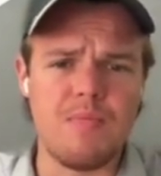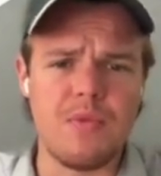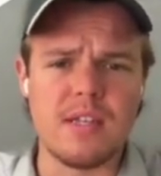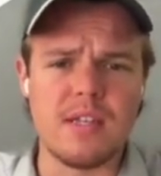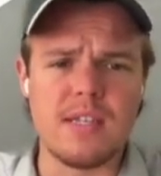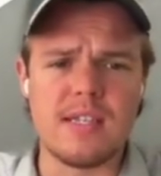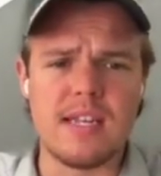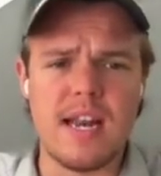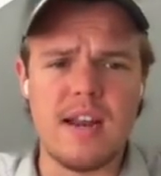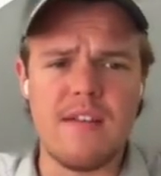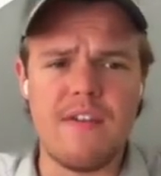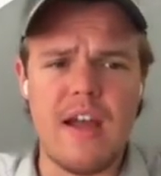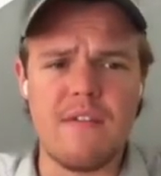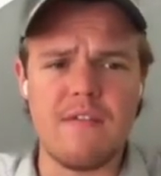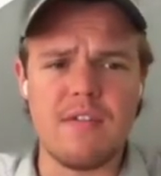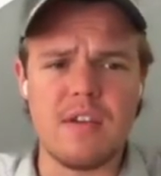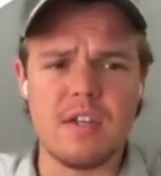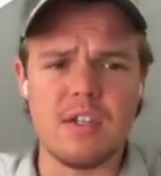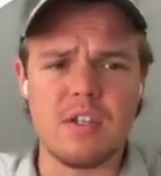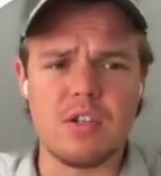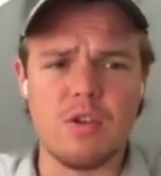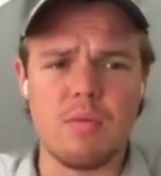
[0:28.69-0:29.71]
instead of having
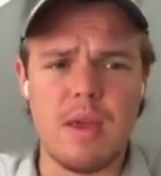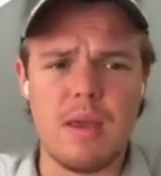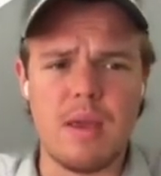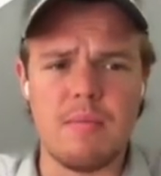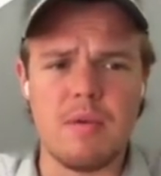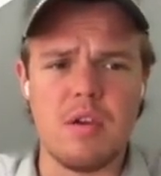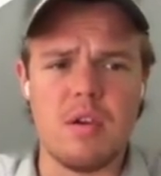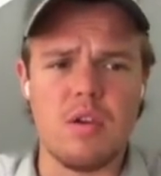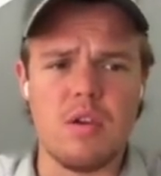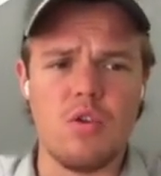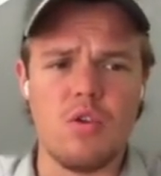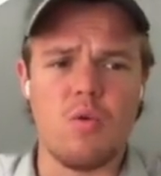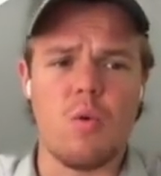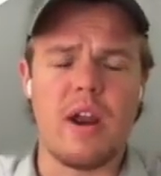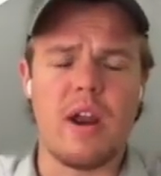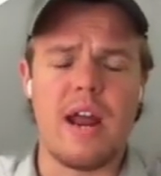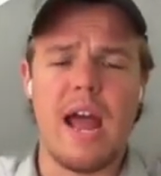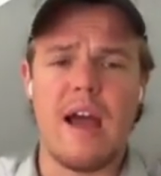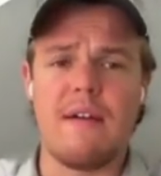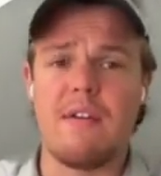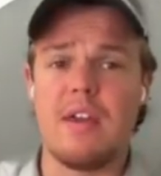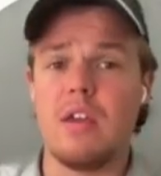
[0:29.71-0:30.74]
it, so maybe you want to
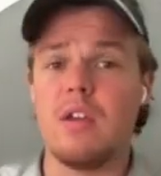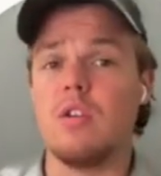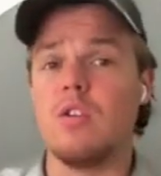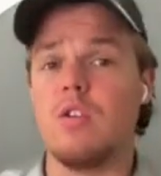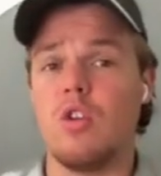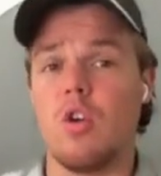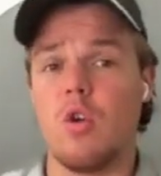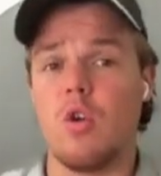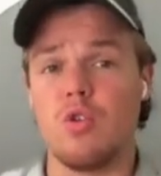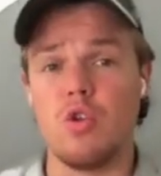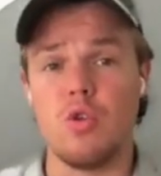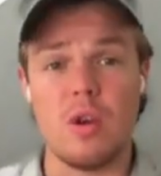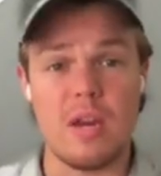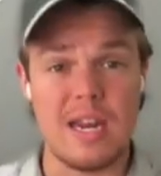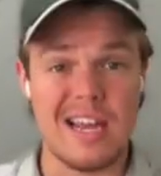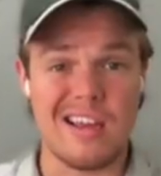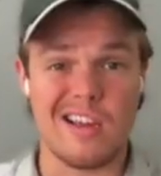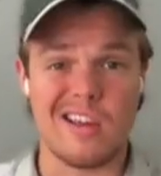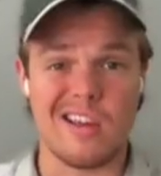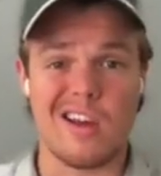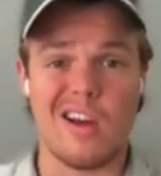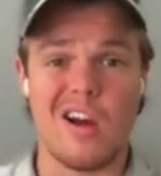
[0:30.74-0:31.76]
have a, you know,
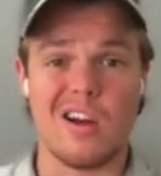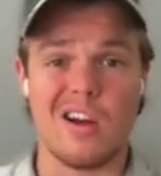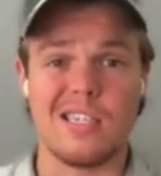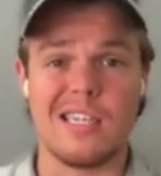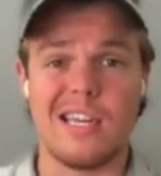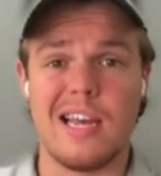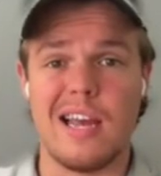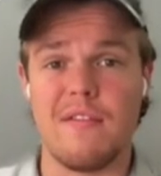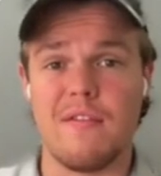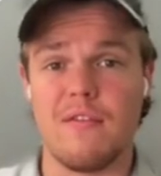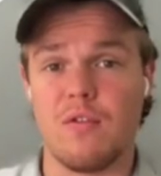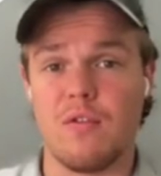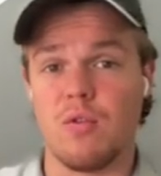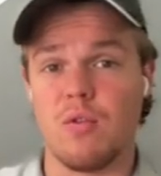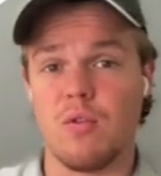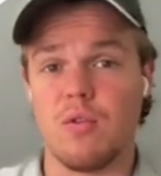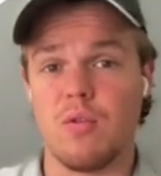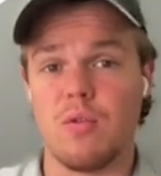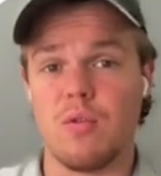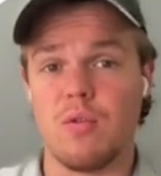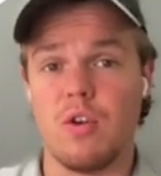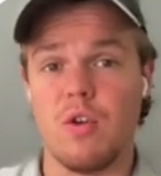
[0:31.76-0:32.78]
unique content
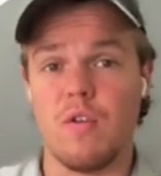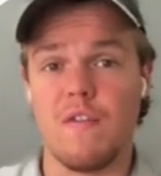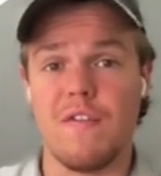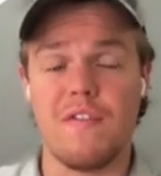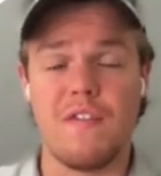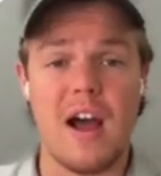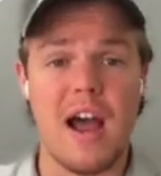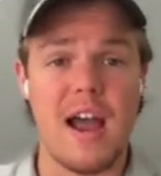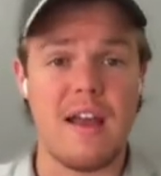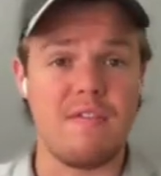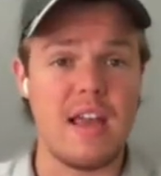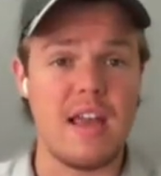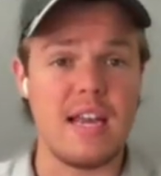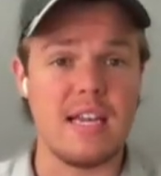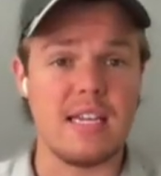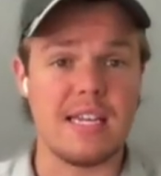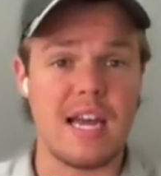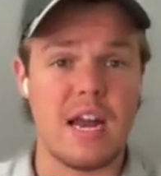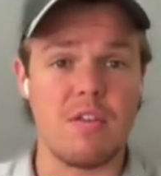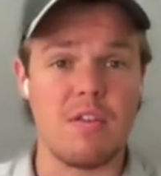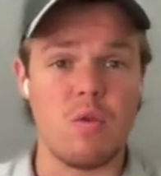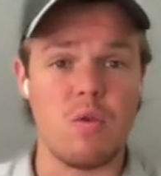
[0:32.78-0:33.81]
for, you know, five days
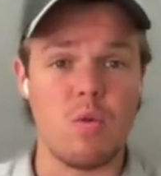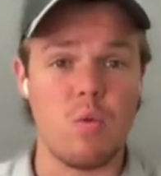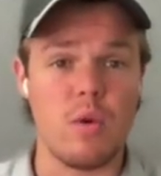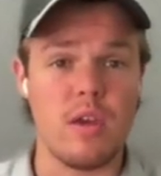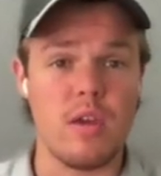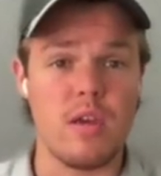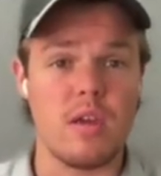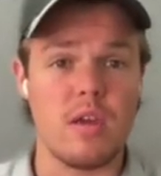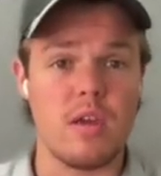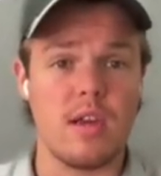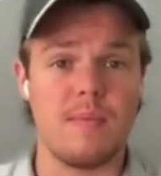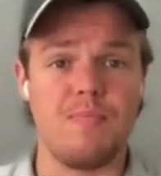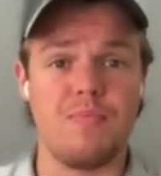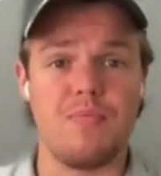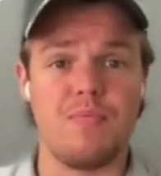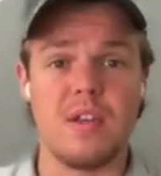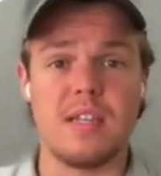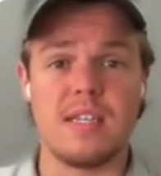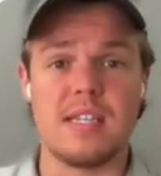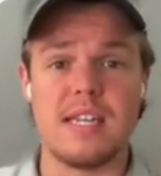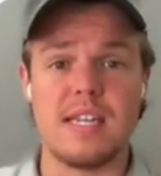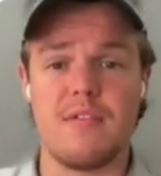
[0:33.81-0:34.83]
out of the week, and
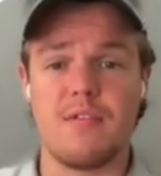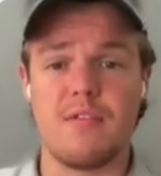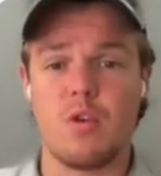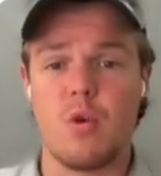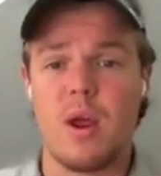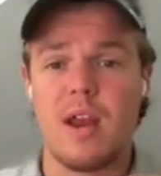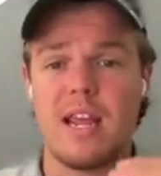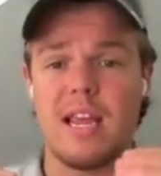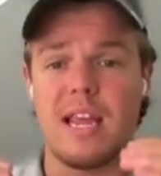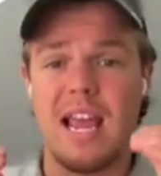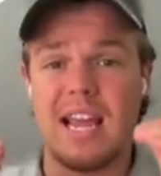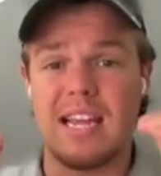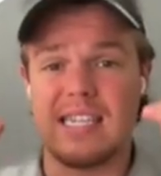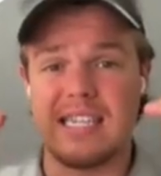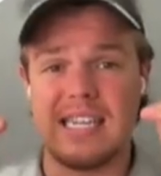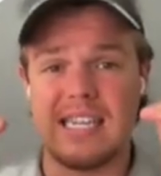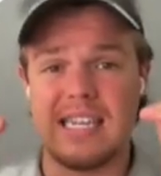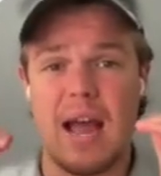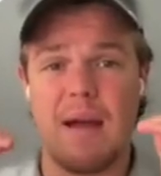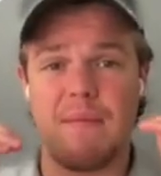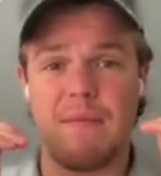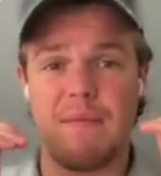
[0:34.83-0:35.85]
instead of creating a
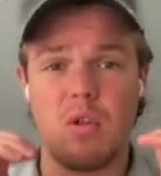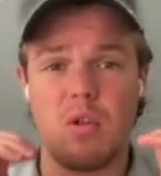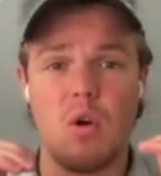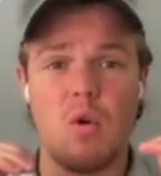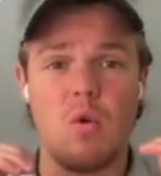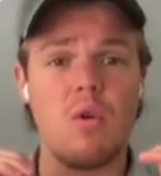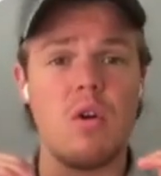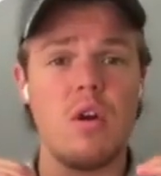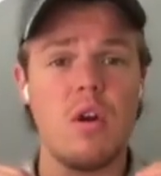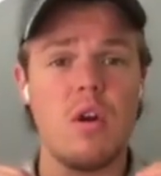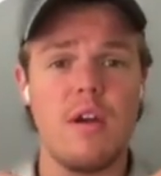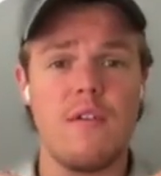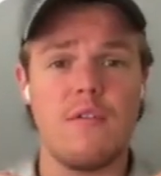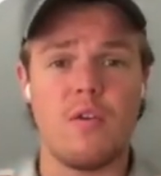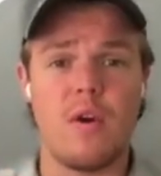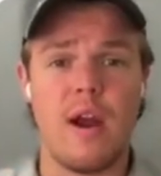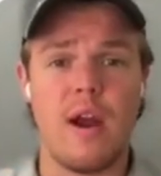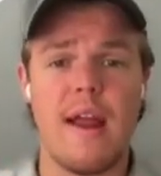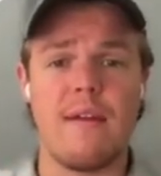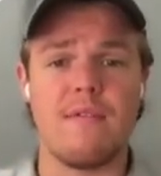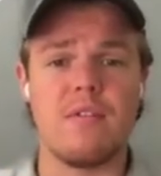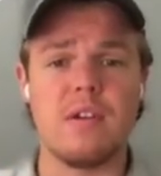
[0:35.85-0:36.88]
Zap flow for
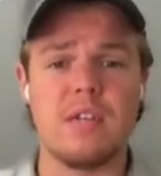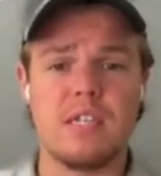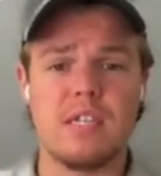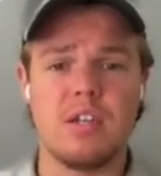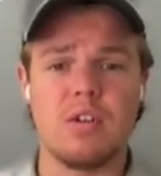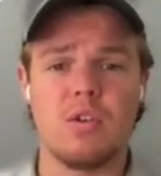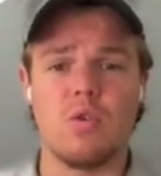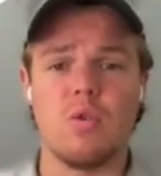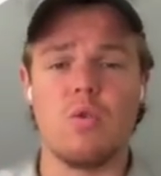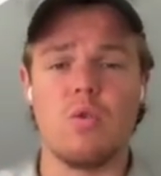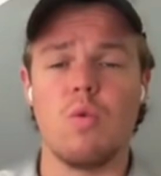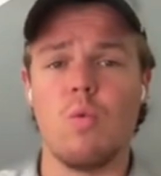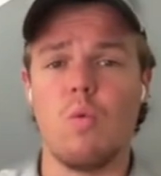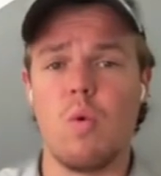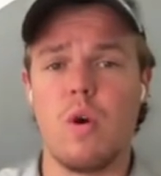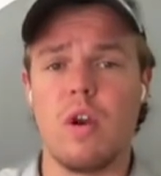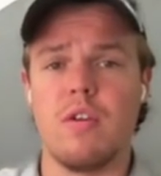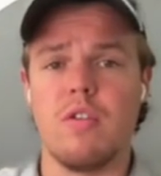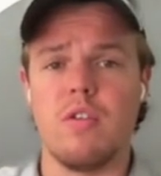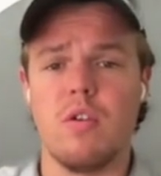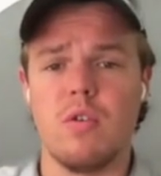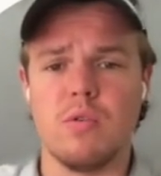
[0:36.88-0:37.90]
every single one
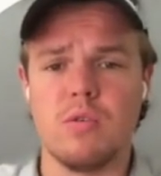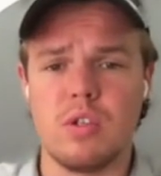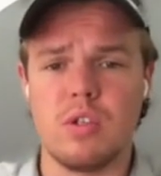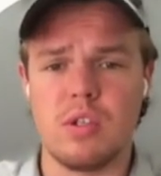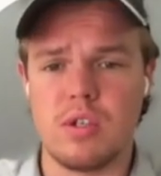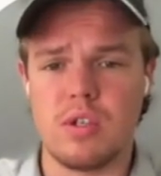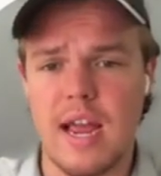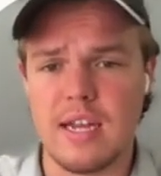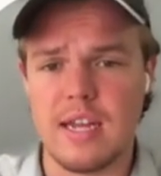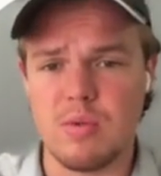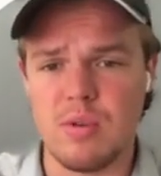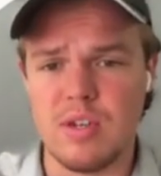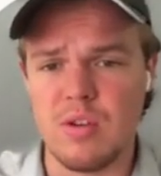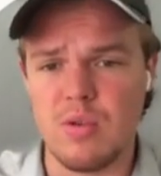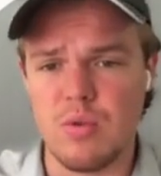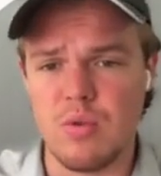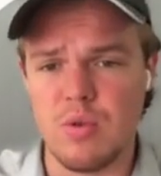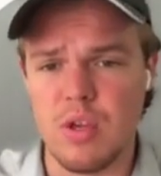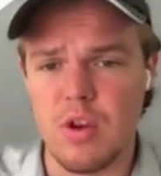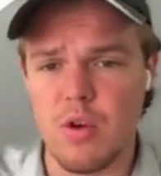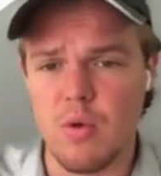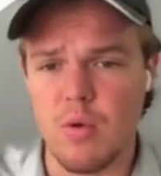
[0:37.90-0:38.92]
of those, as we do
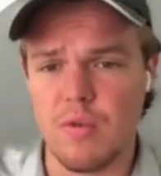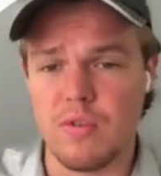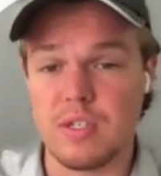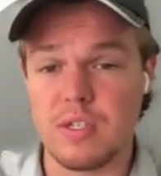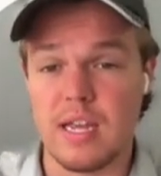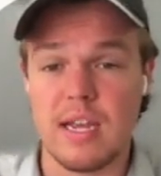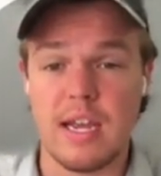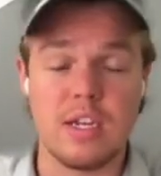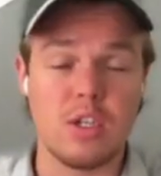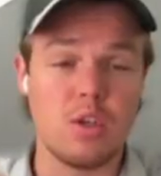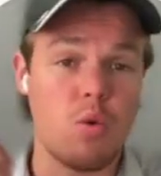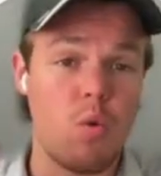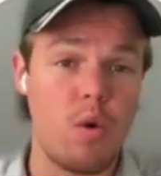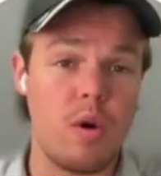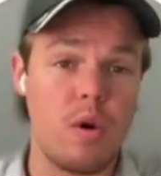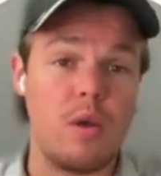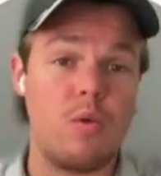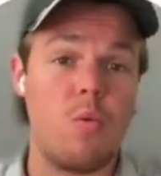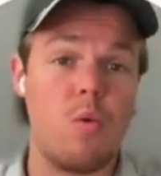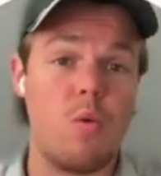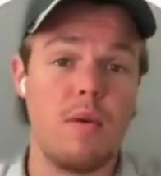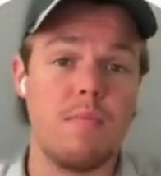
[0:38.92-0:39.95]
here, it's like a
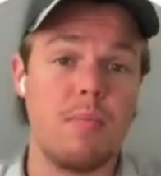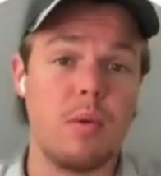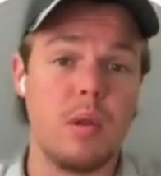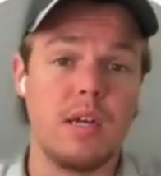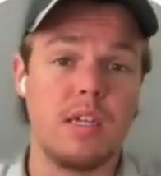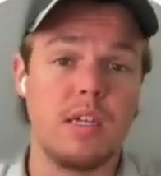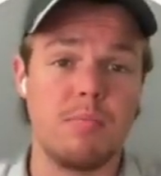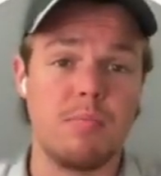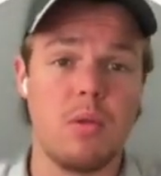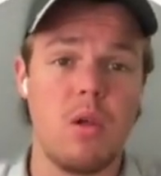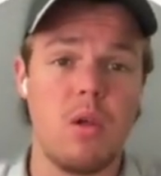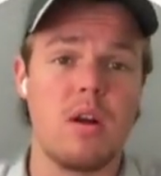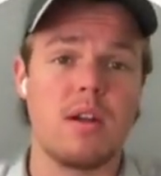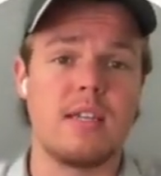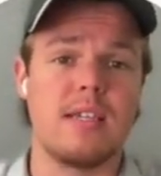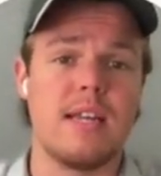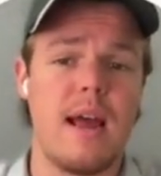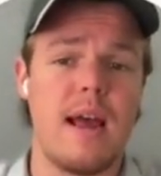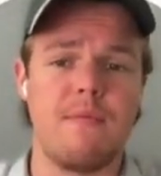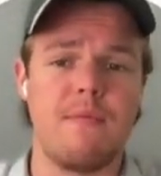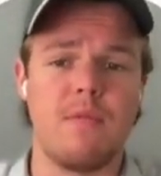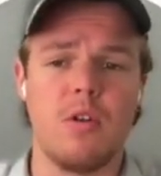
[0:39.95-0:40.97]
twenty-one plus block
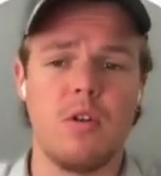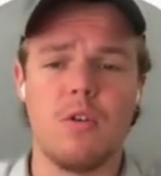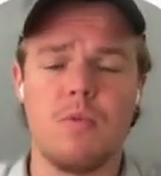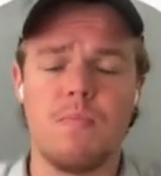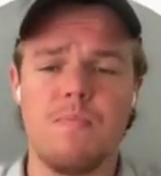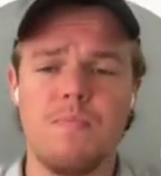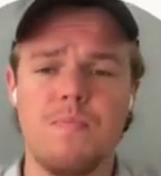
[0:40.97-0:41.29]
Zap flow.